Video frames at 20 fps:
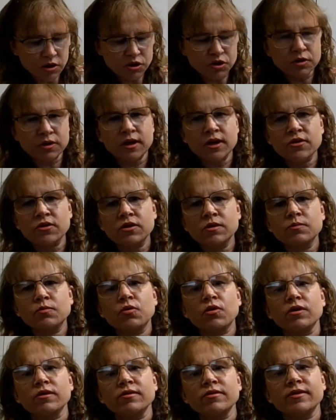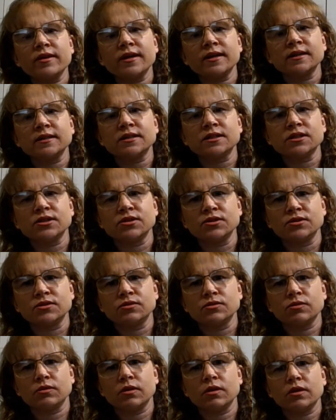another important thing
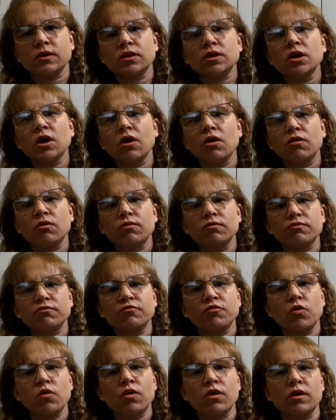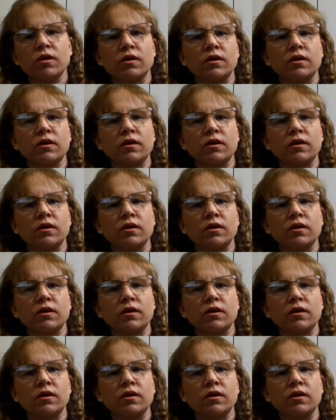to note for